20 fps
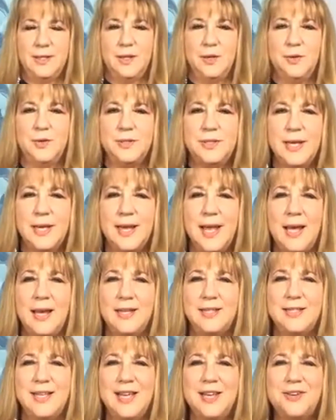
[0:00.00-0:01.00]
Who is that?
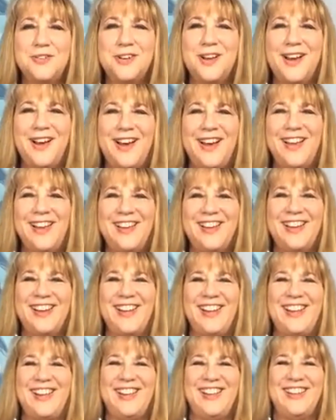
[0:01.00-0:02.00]
Alexandra, hi,
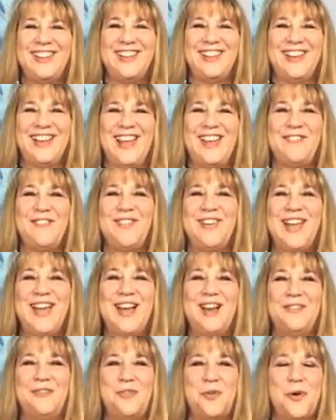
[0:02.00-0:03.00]
honey. Hey, from
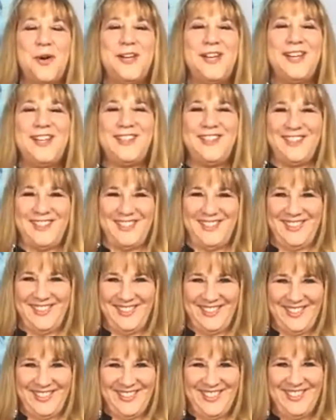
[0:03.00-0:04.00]
California.
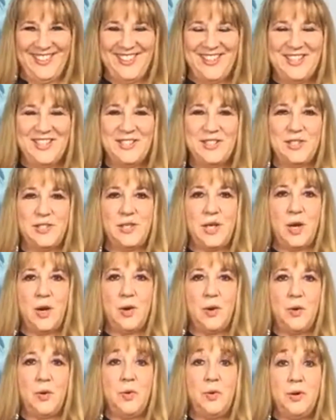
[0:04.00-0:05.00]

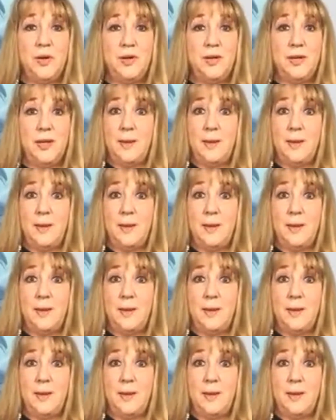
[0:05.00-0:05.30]
So,